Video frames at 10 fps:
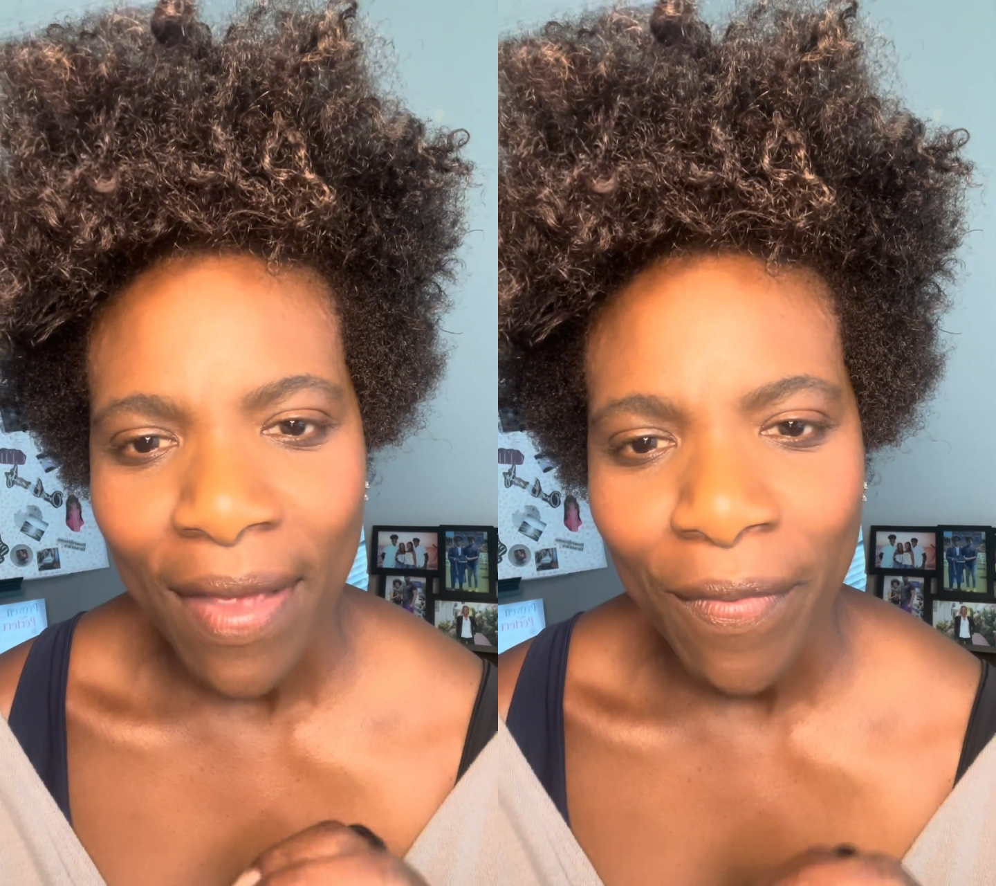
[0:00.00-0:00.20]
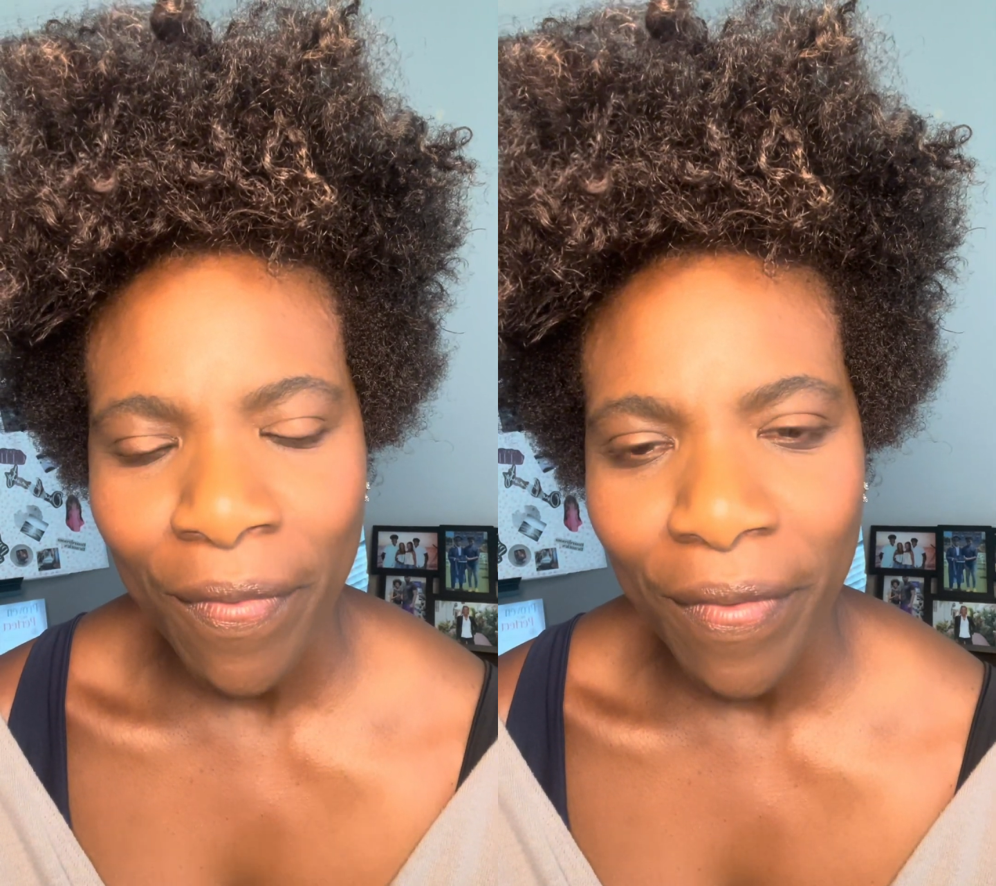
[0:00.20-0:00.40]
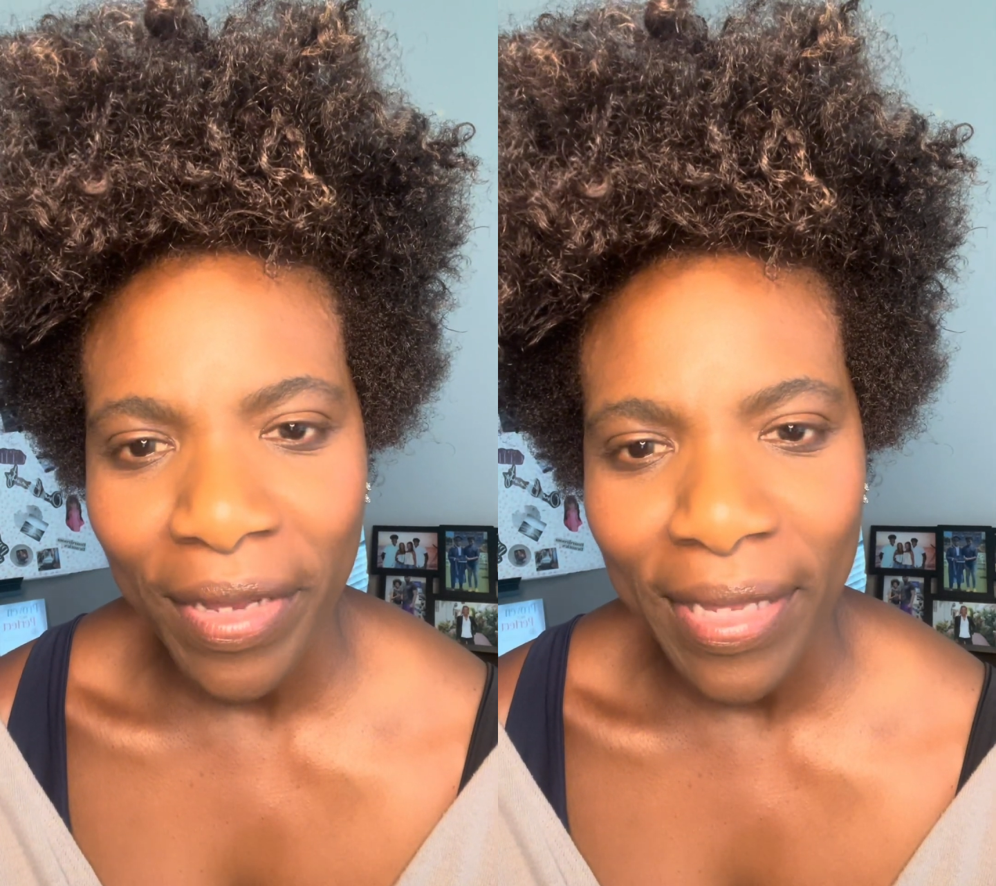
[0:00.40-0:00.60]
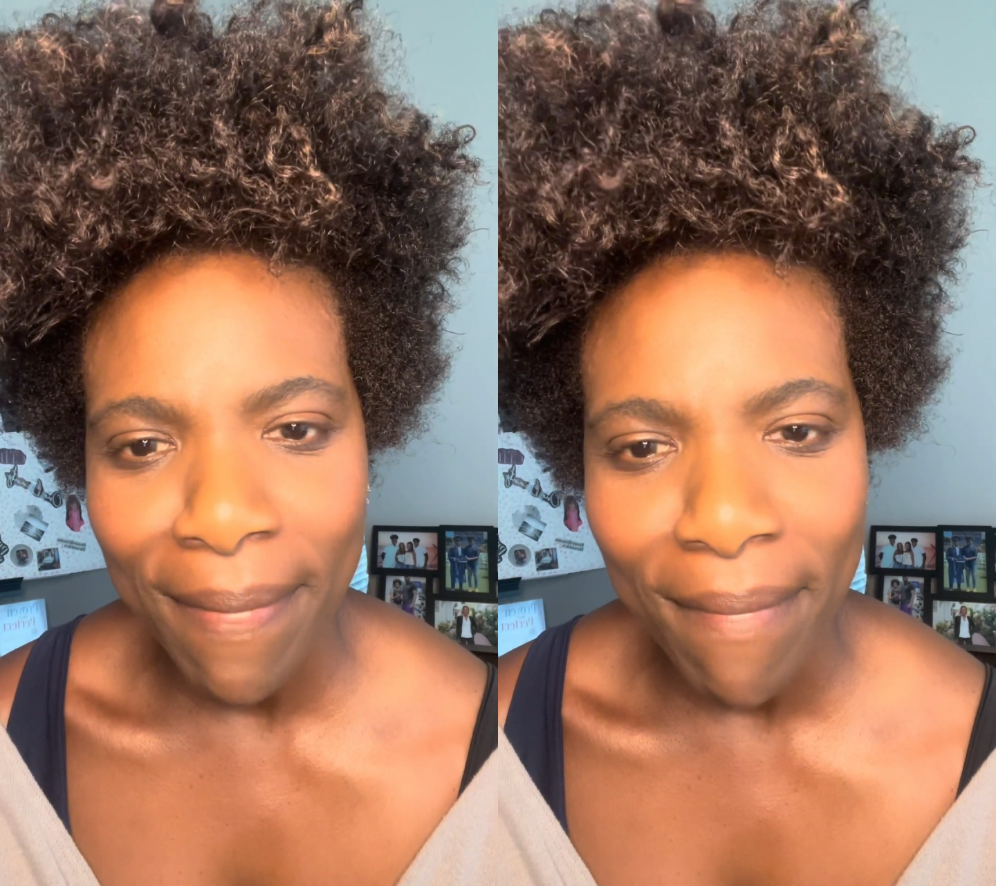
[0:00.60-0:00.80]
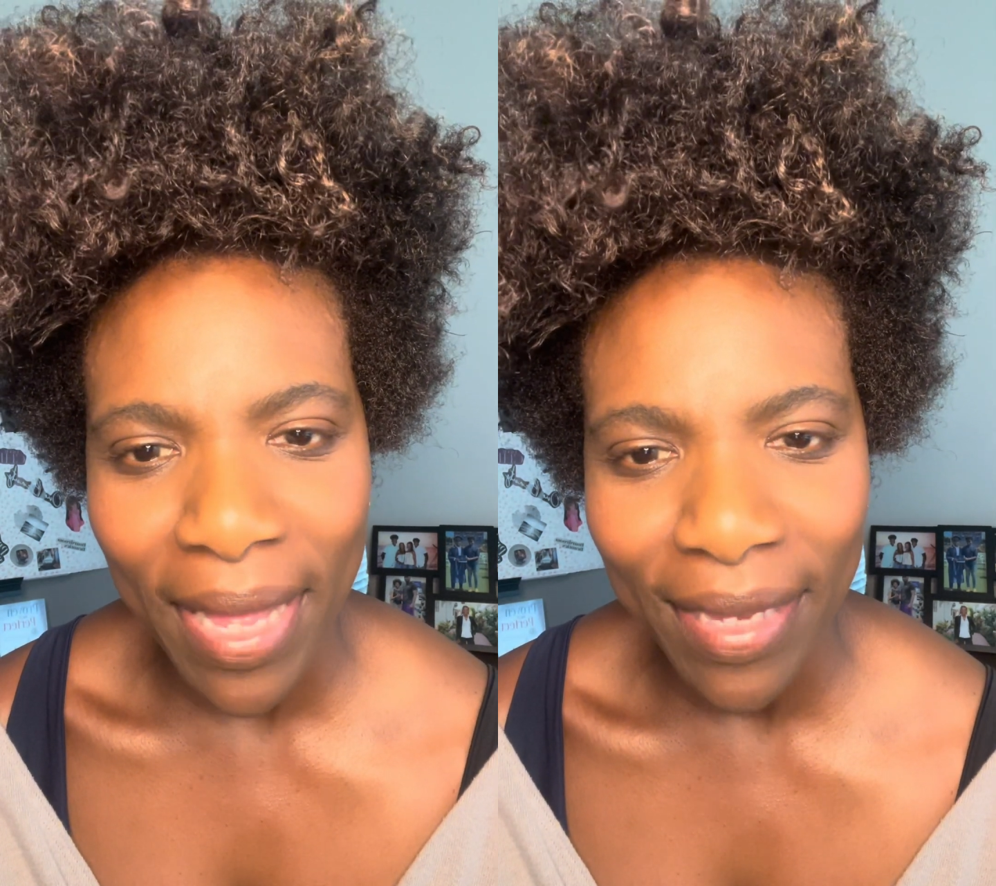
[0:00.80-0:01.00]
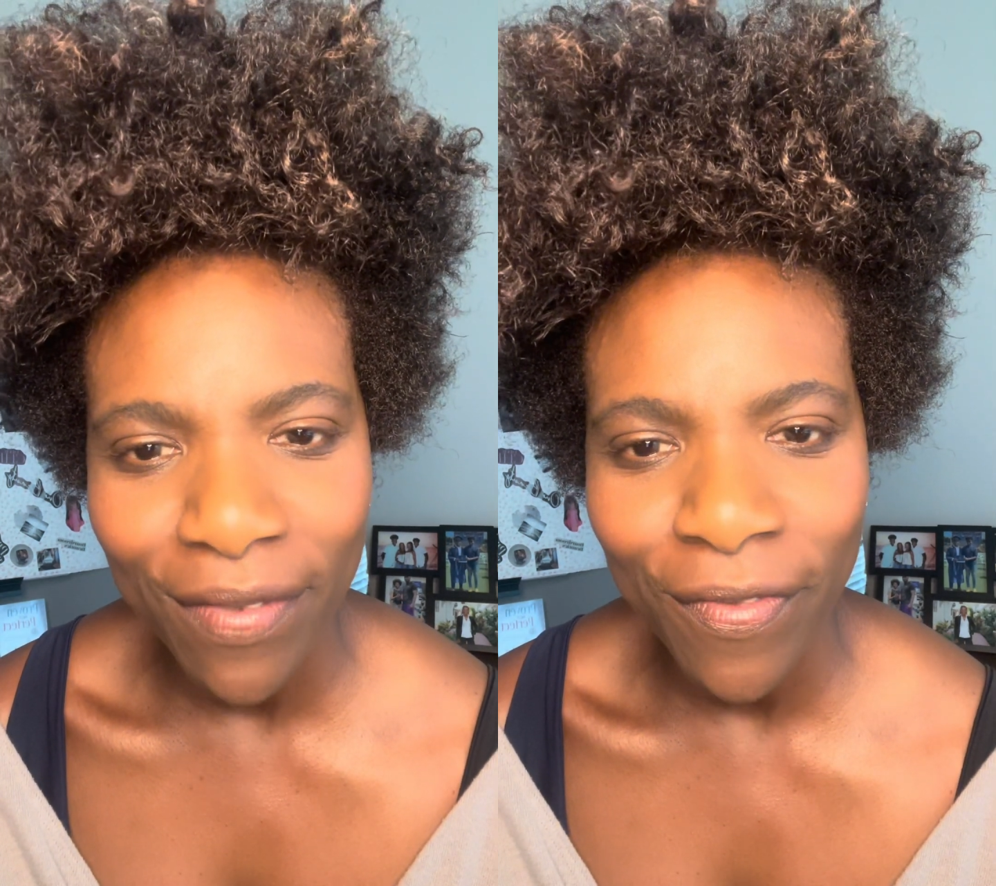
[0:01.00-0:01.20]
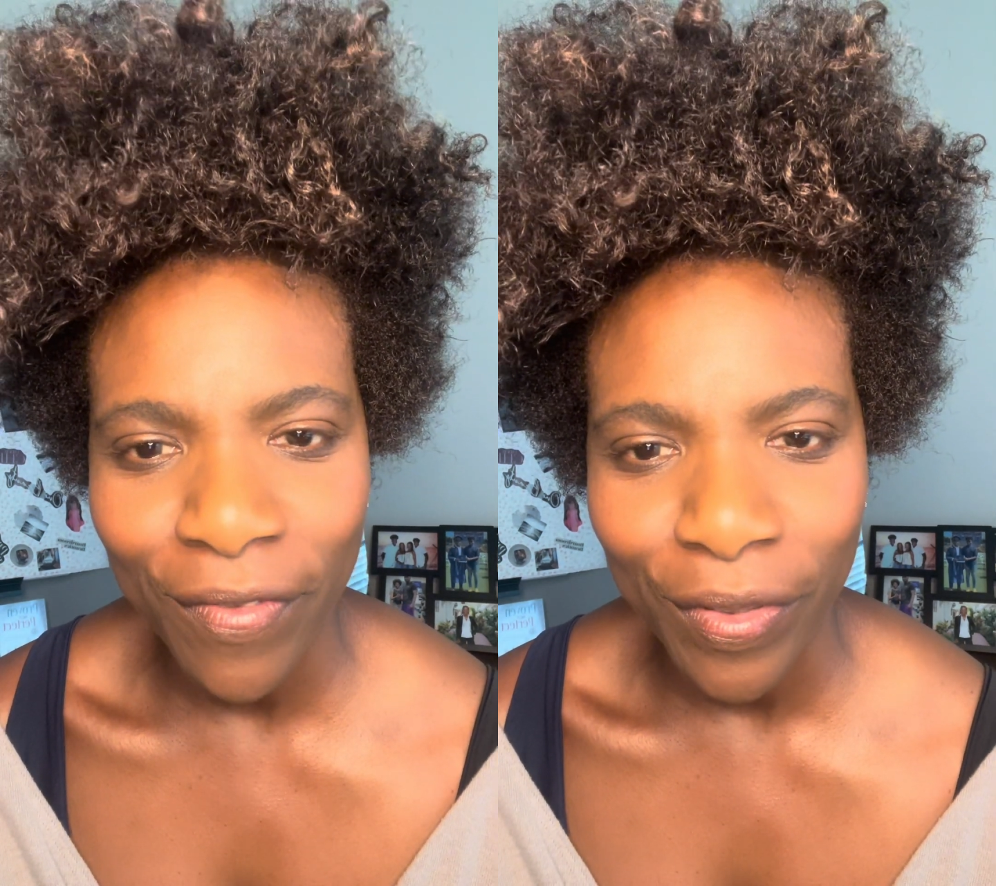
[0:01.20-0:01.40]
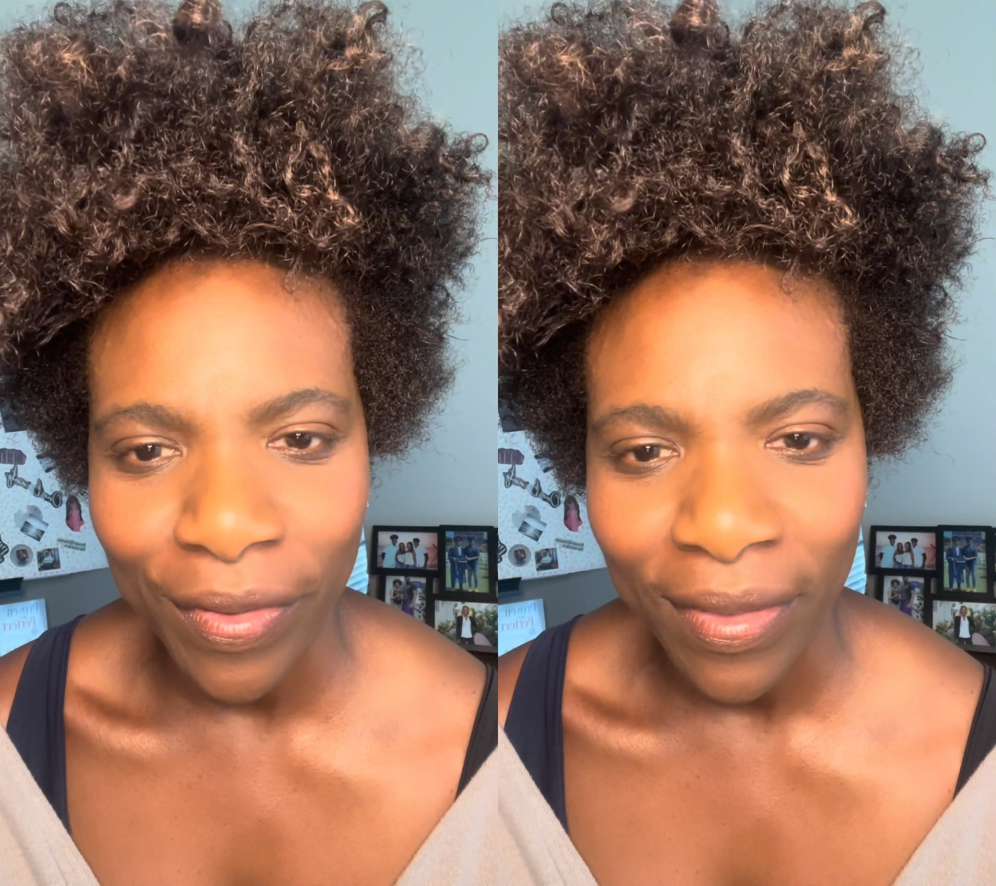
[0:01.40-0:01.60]
really
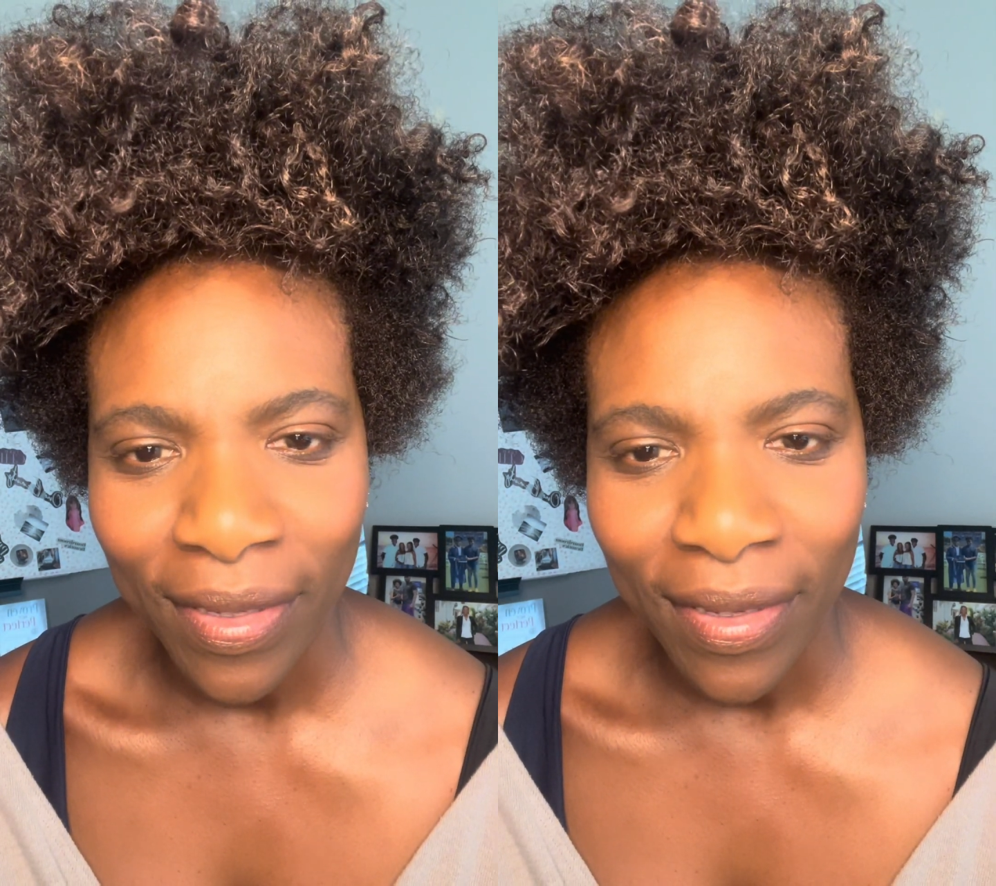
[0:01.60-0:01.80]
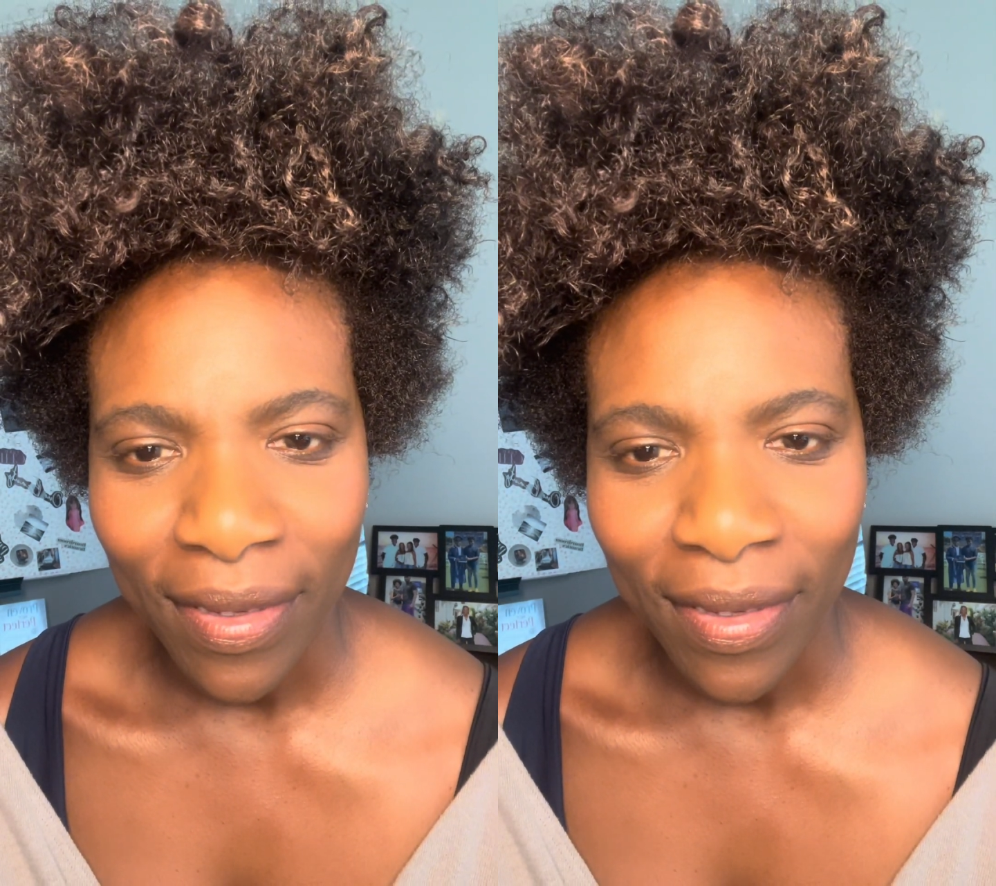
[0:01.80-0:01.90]
mindful